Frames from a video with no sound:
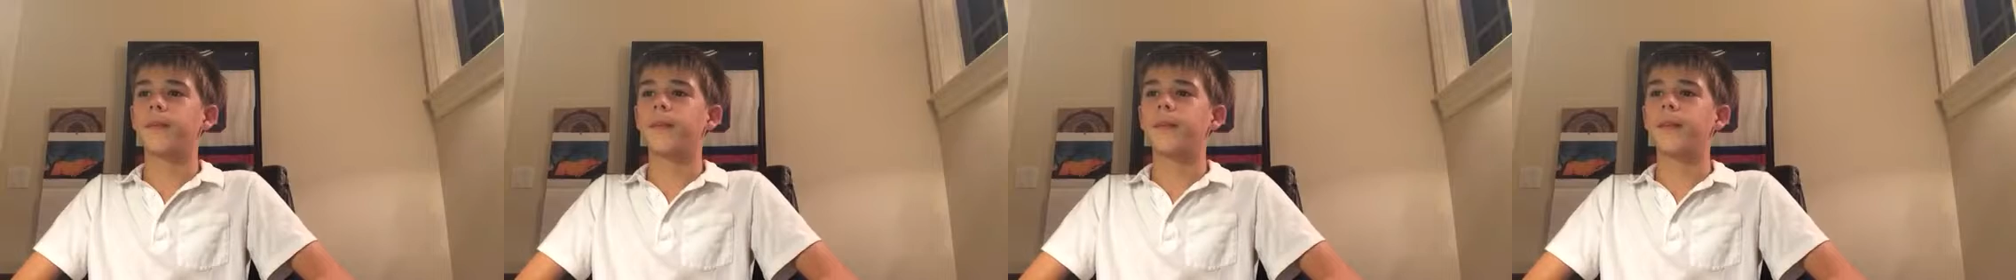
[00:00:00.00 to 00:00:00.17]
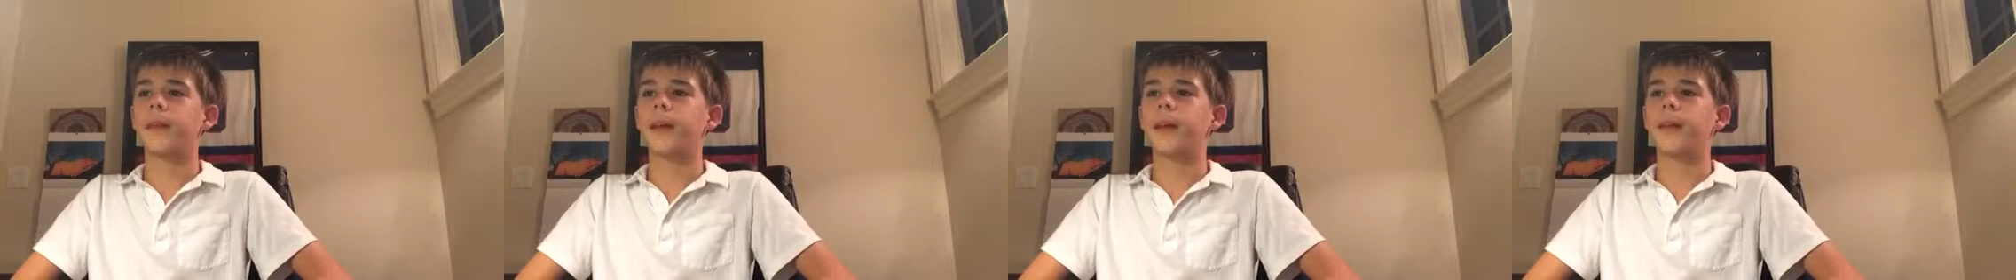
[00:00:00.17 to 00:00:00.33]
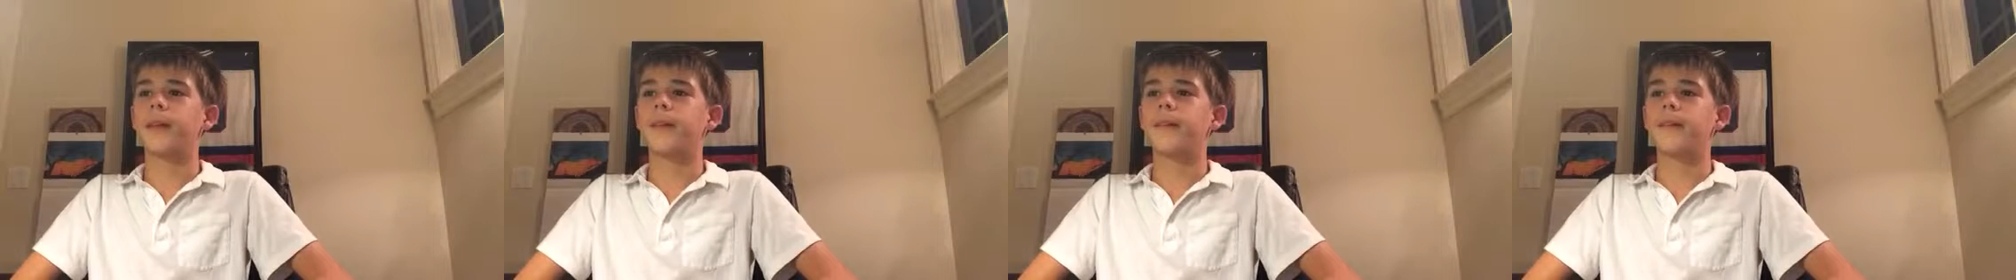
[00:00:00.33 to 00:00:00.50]

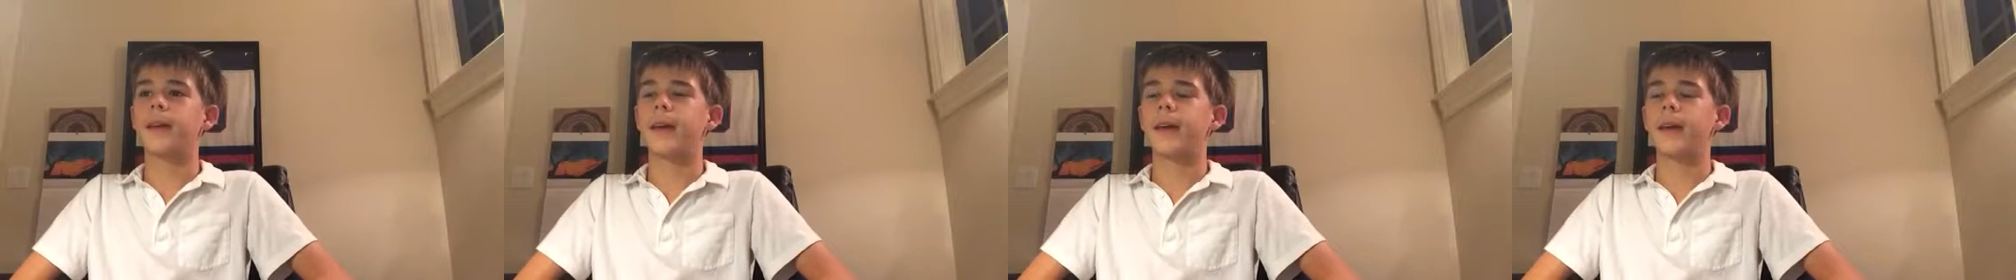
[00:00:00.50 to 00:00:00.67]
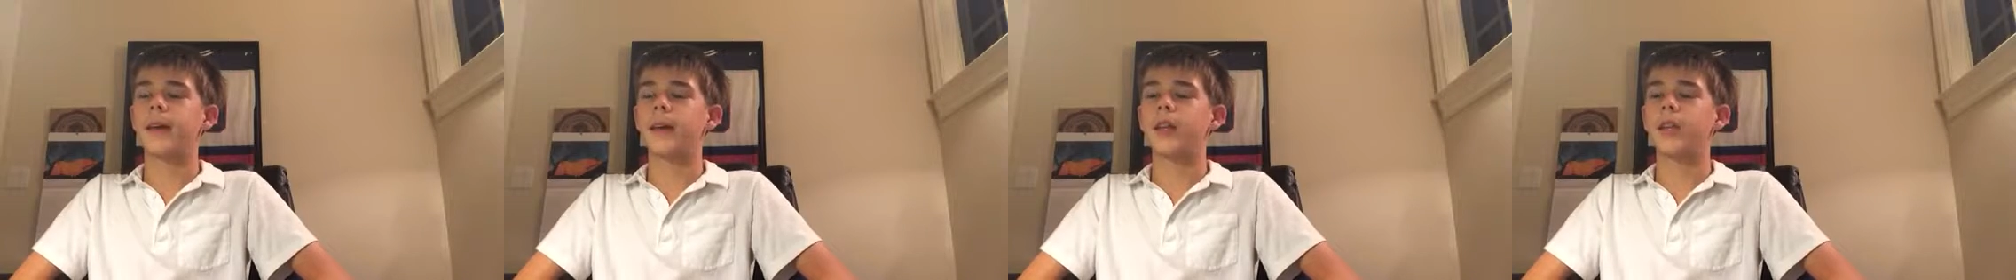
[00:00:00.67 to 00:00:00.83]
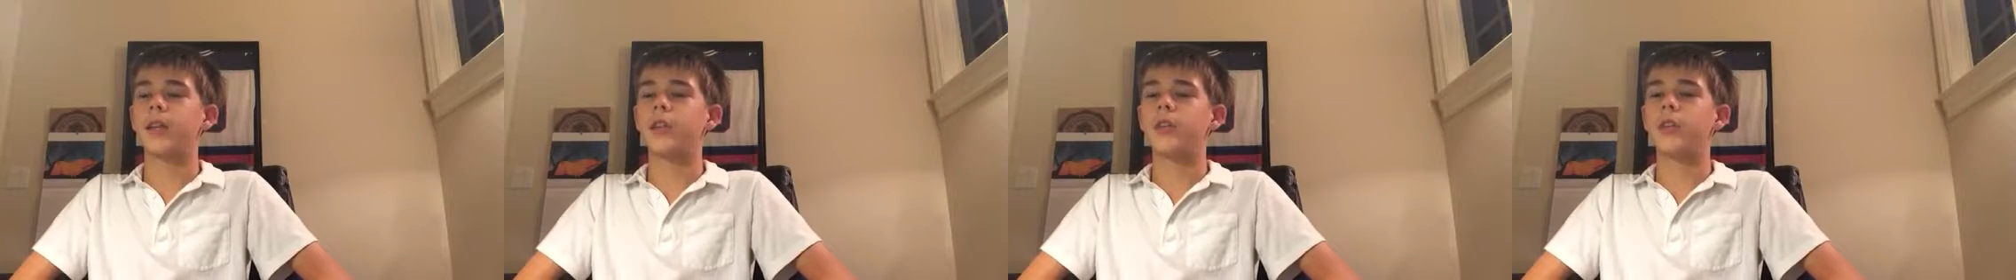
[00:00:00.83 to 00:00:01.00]
They
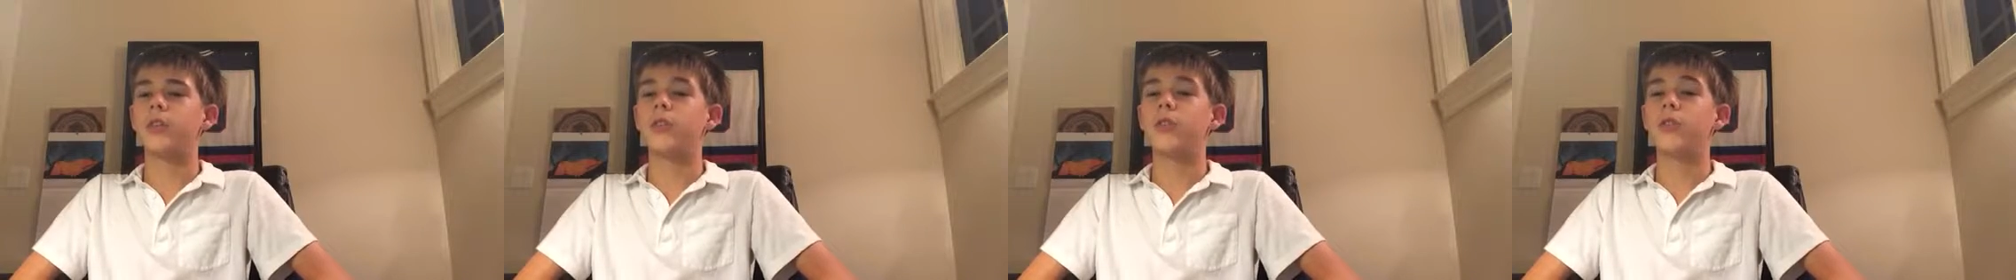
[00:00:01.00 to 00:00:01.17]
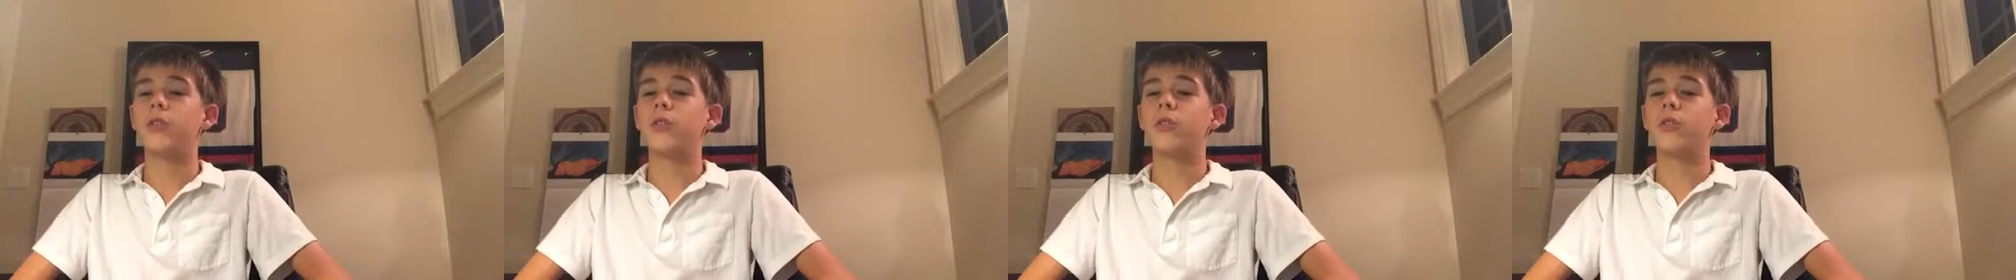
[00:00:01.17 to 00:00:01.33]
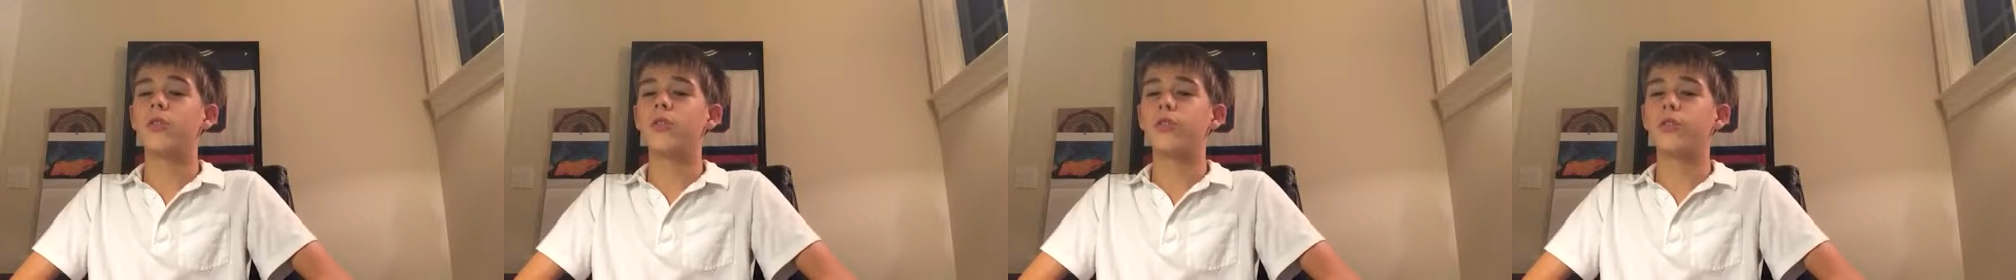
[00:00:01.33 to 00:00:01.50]
take in
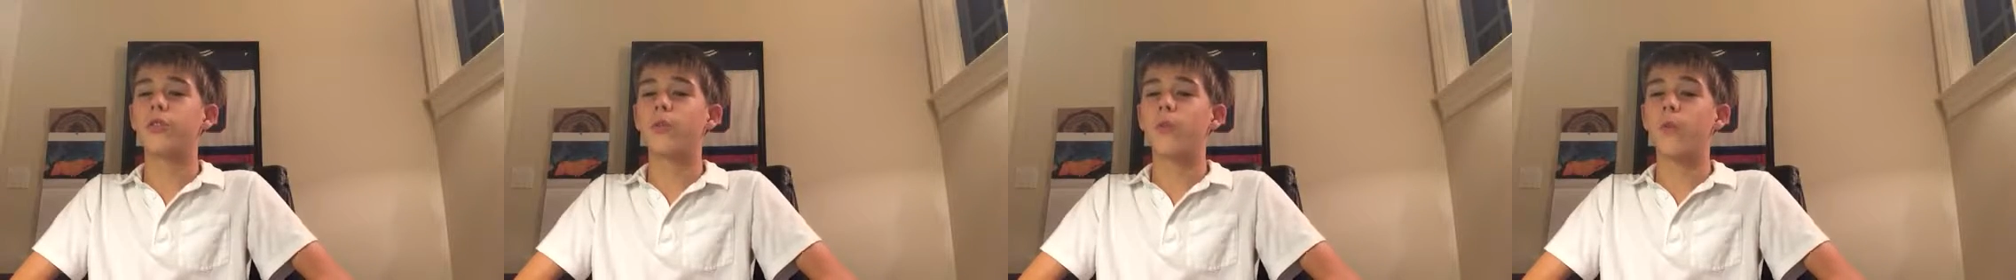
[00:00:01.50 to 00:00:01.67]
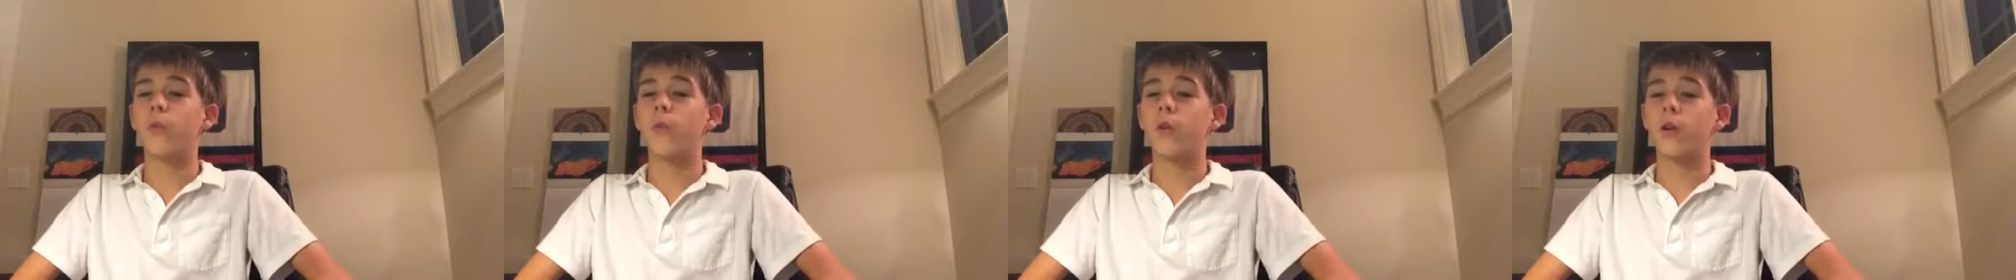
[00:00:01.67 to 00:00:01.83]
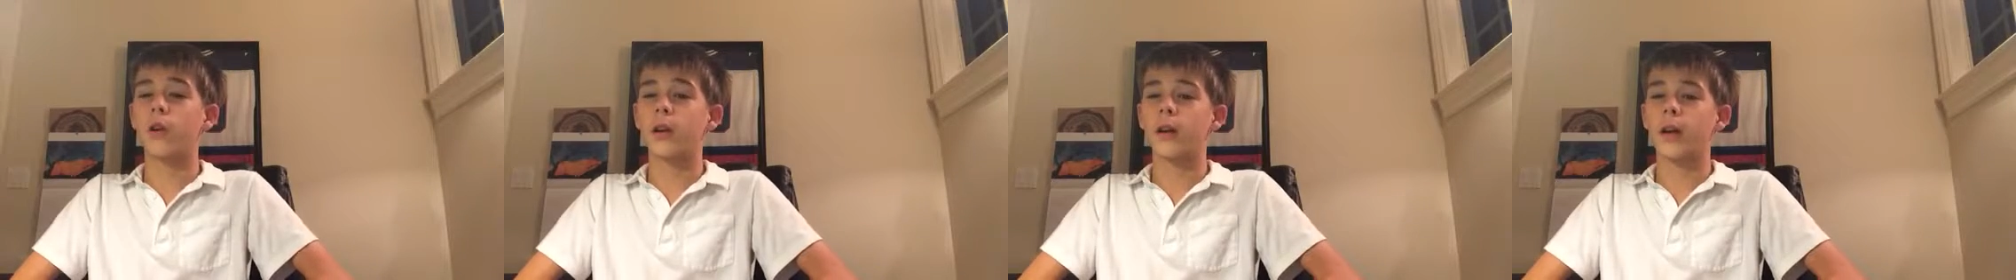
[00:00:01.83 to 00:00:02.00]
used,
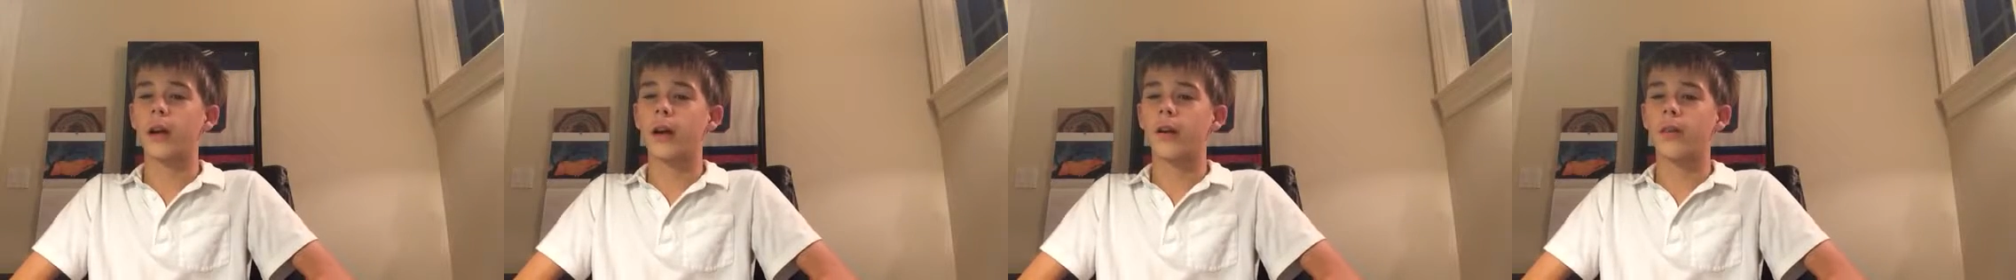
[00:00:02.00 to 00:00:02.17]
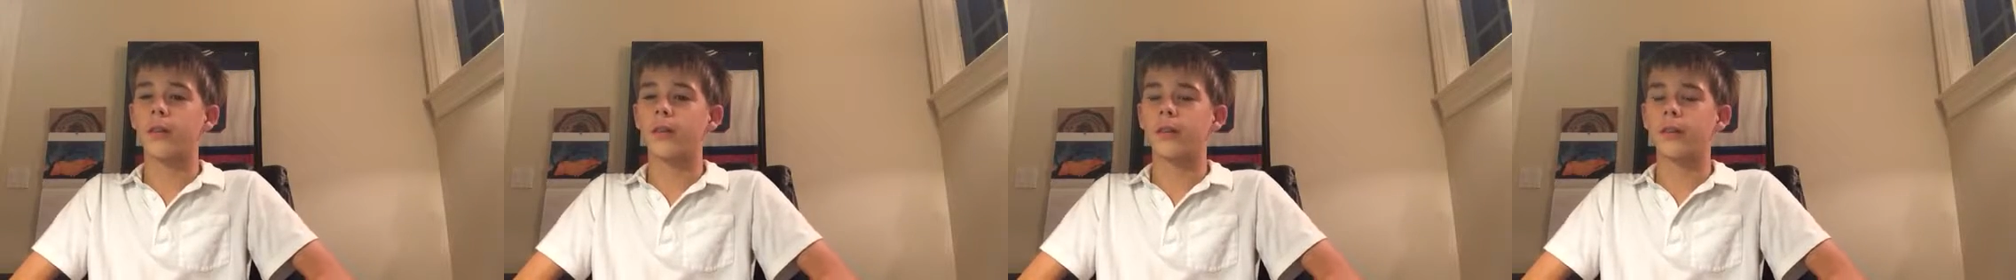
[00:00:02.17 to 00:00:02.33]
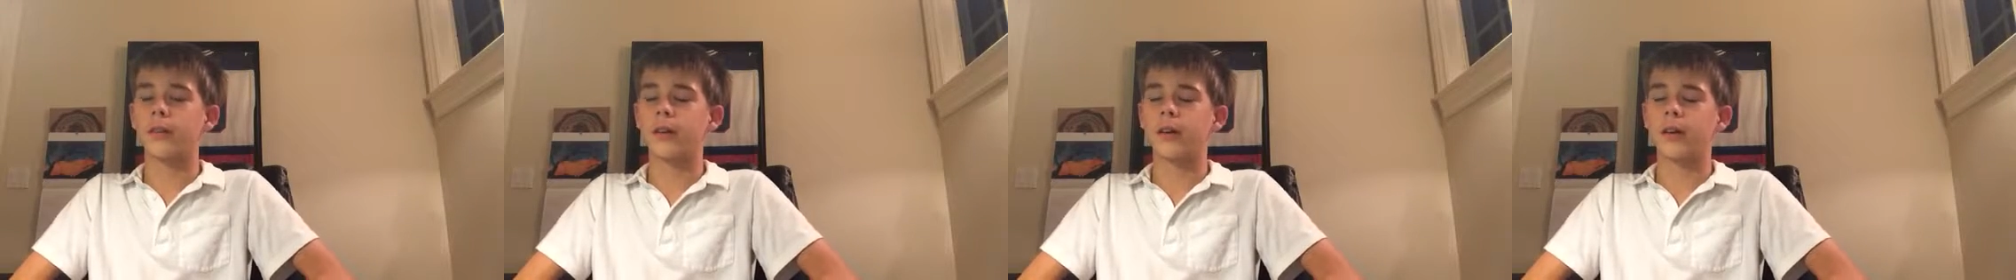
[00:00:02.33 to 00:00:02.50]

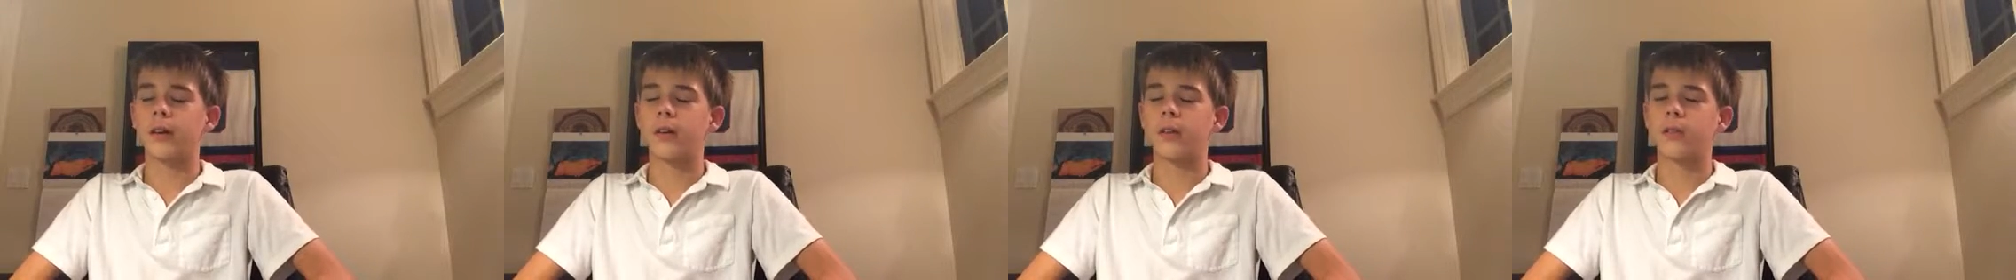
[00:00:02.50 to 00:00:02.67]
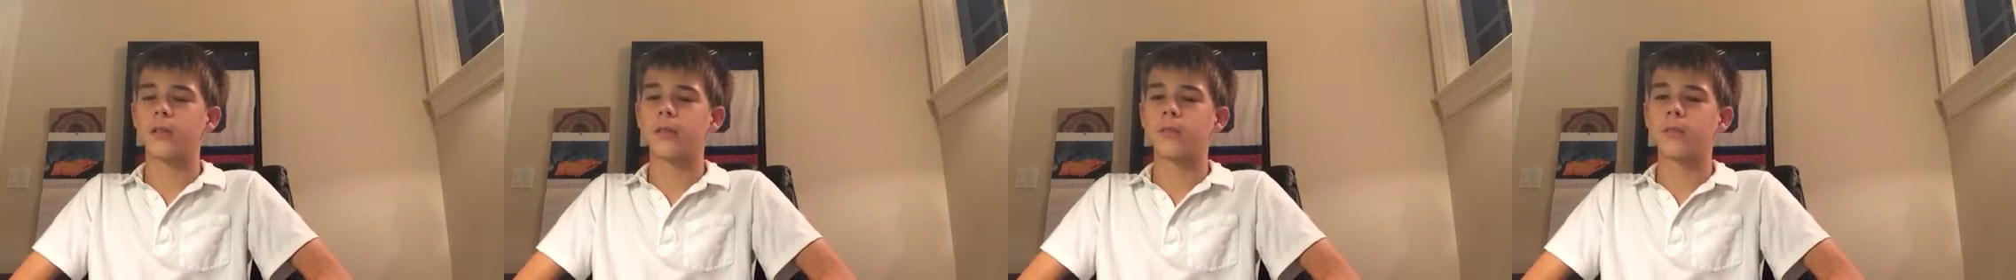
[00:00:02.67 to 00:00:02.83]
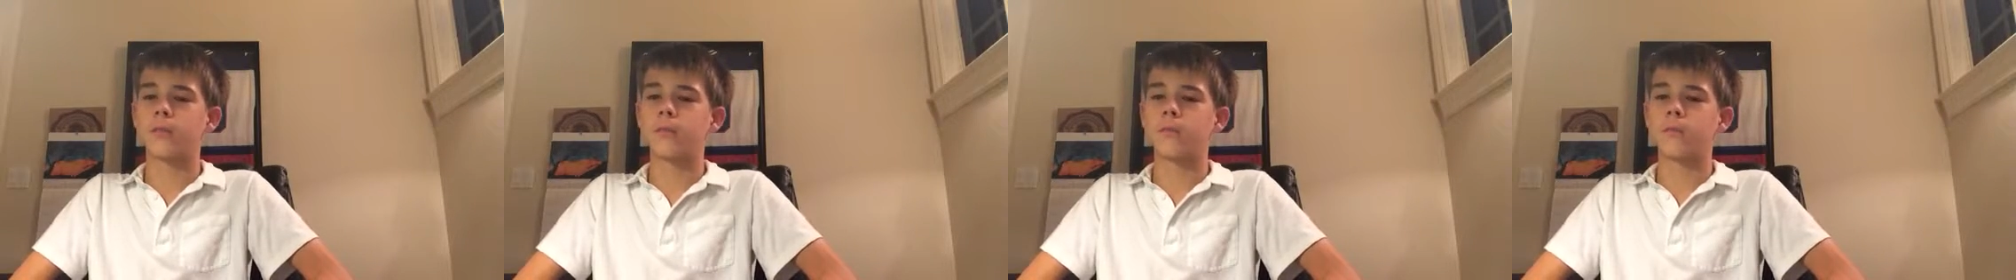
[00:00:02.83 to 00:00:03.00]
worn-out
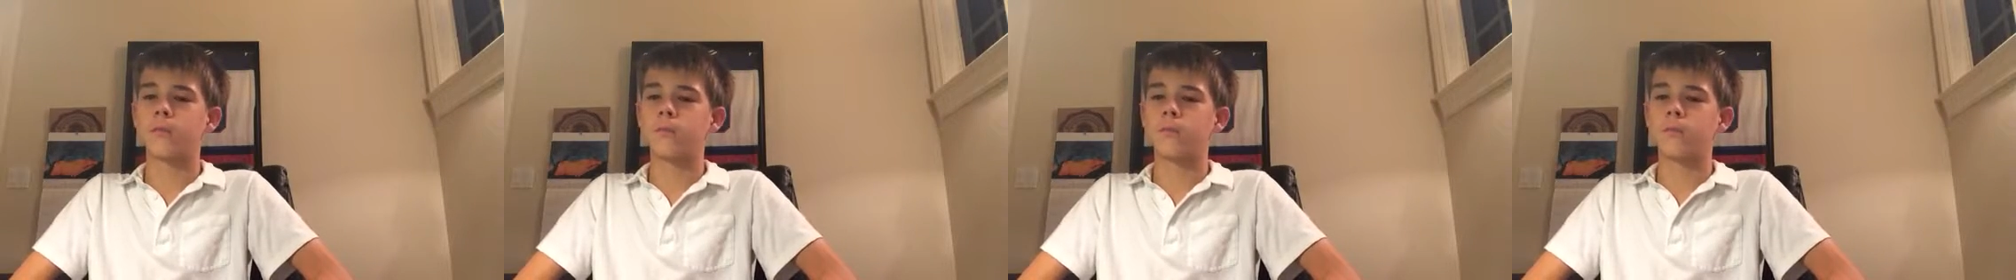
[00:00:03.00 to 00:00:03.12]
cells.